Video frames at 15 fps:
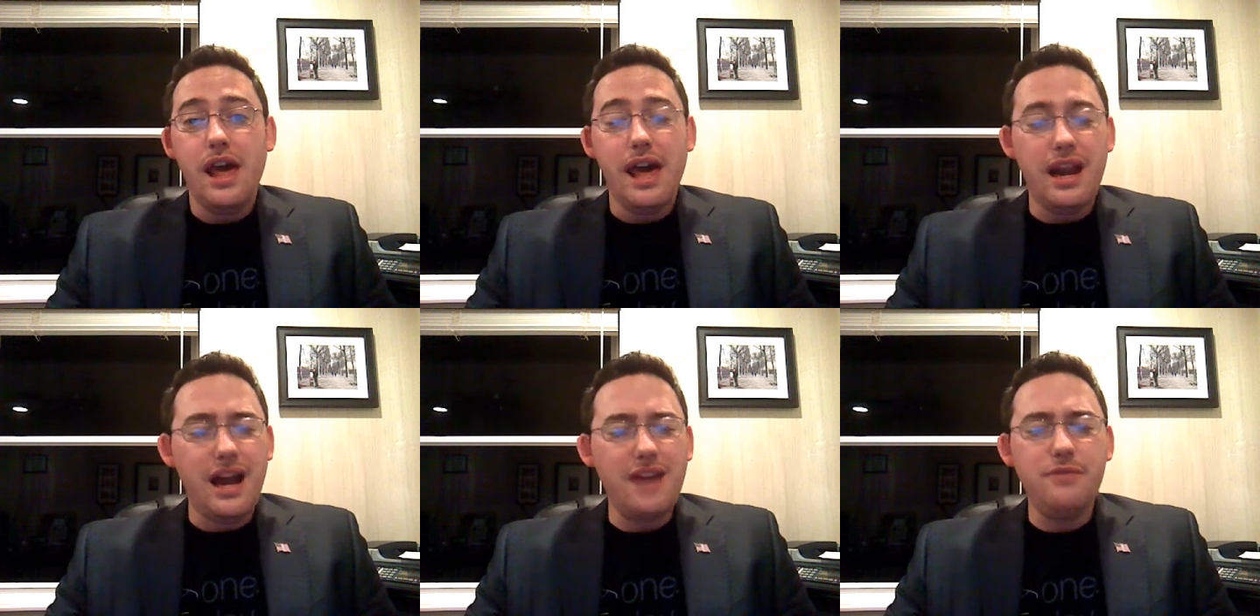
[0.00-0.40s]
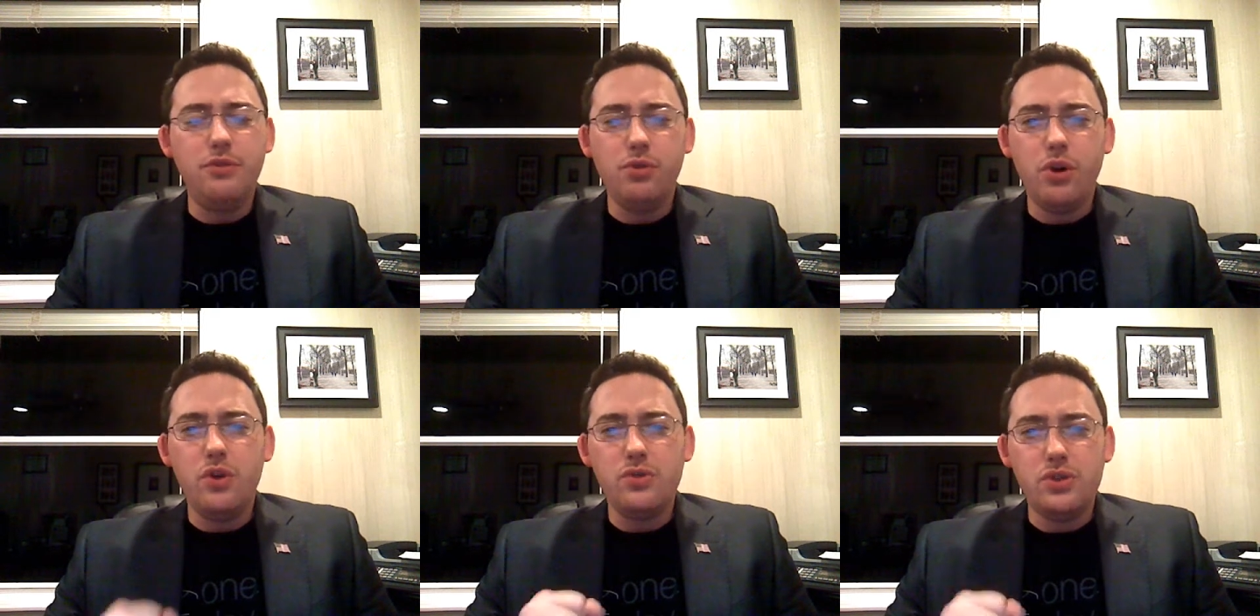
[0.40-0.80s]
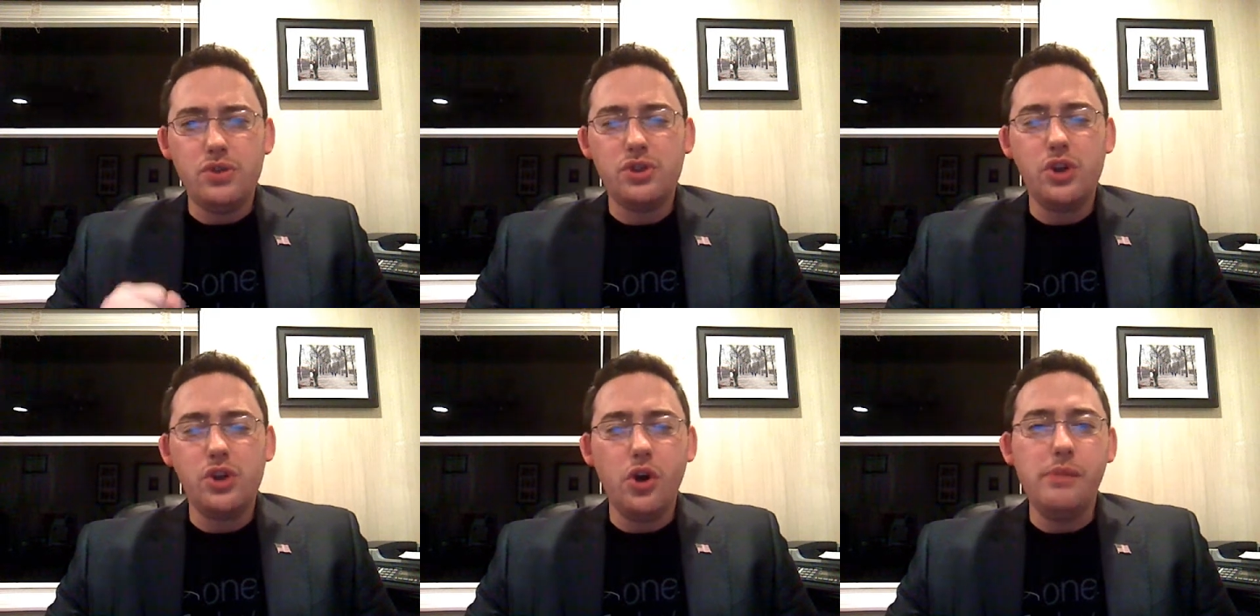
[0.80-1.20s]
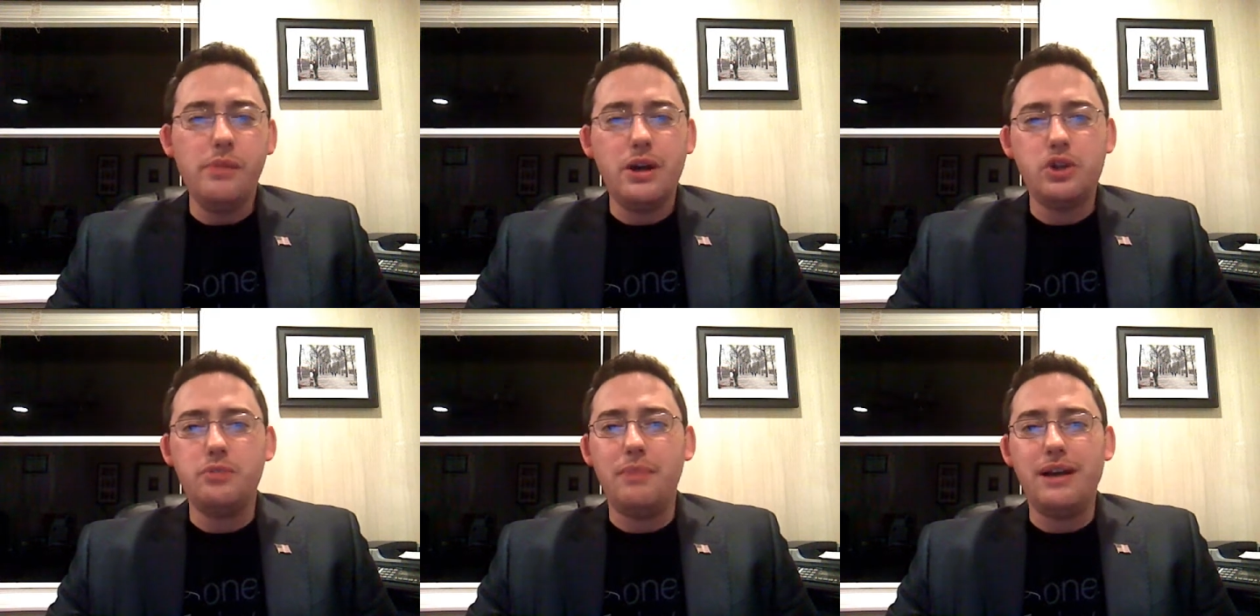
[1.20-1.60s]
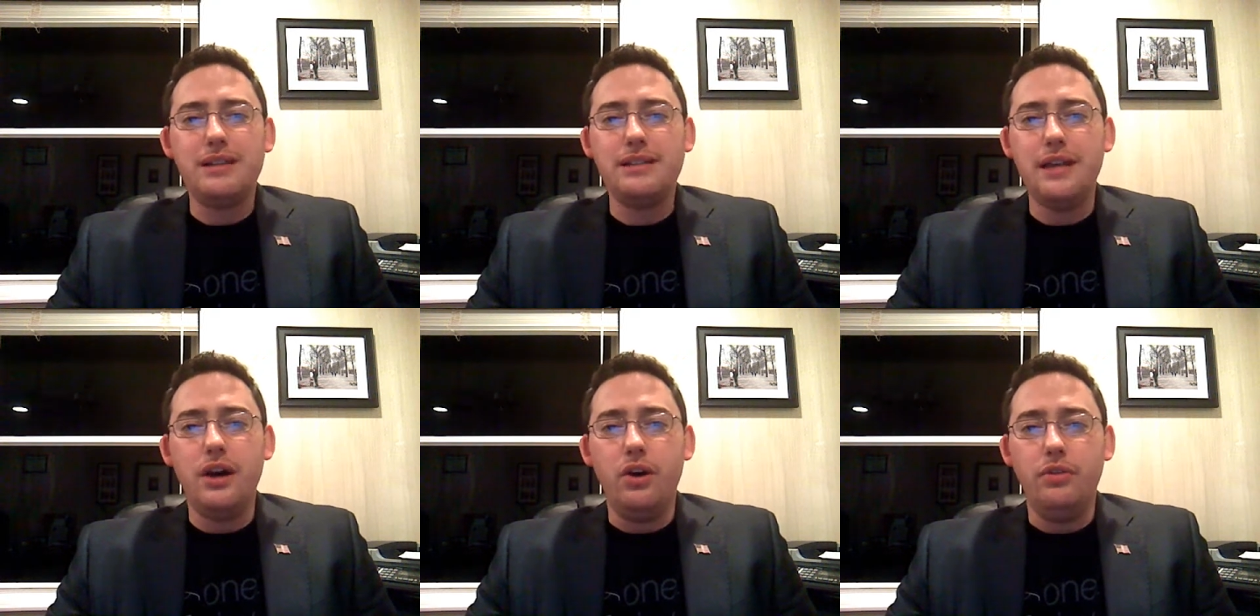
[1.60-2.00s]
and I have grown so much
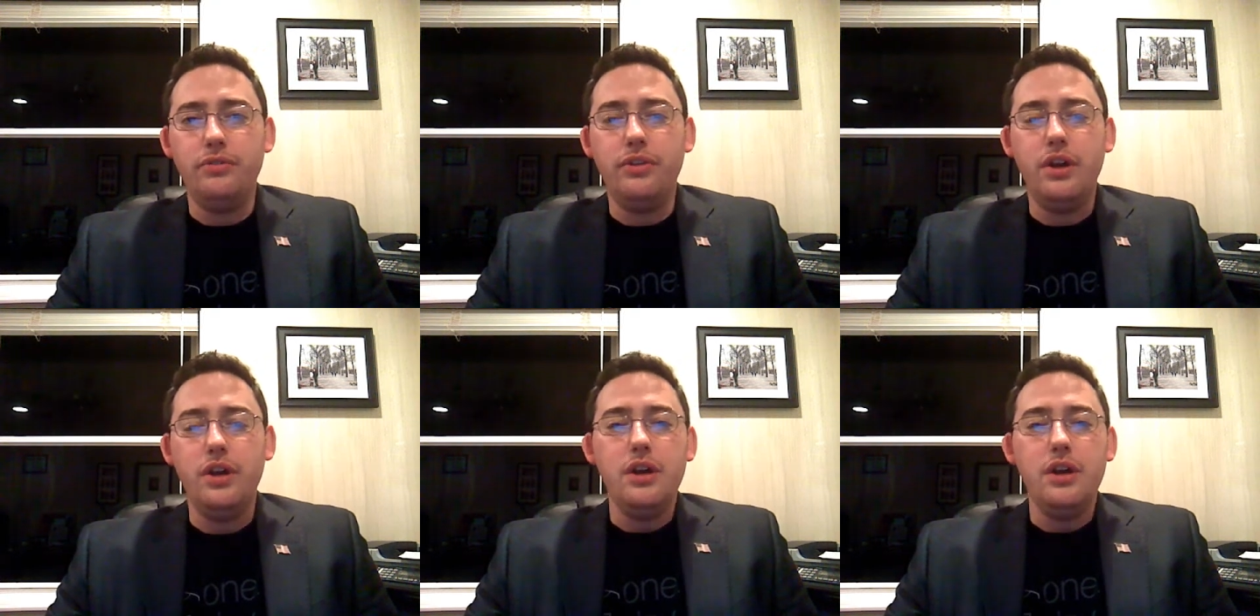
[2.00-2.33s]
myself